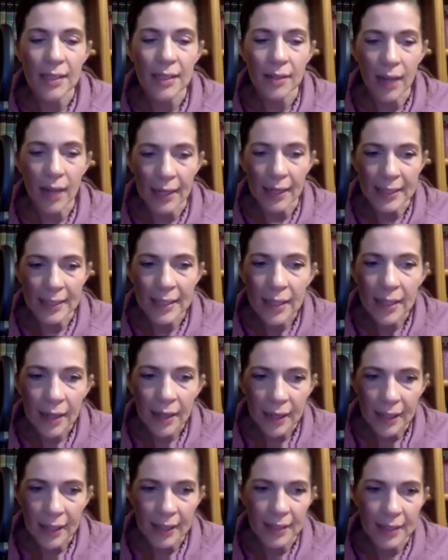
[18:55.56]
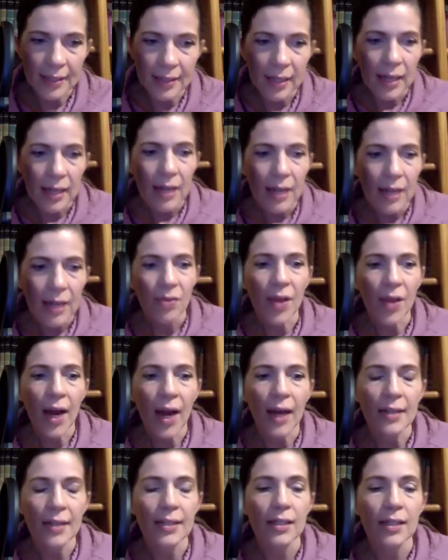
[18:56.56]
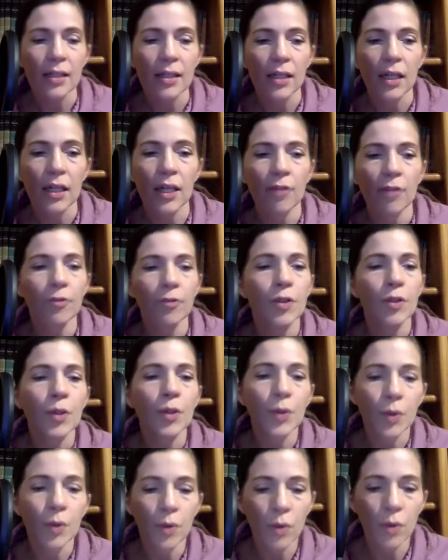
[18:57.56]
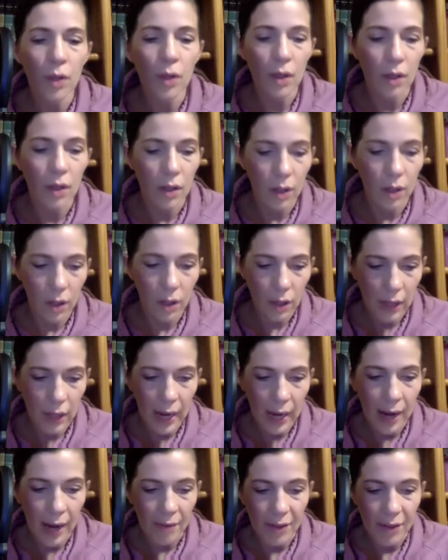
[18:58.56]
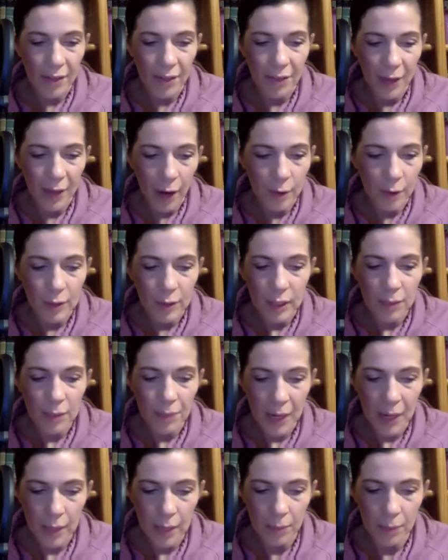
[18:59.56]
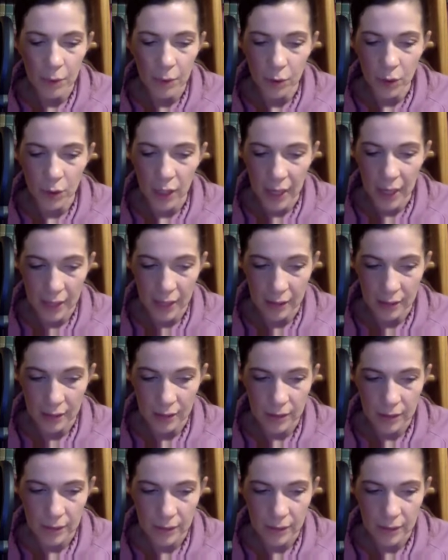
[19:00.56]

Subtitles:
idea is that if you have 1,000 paper cranes,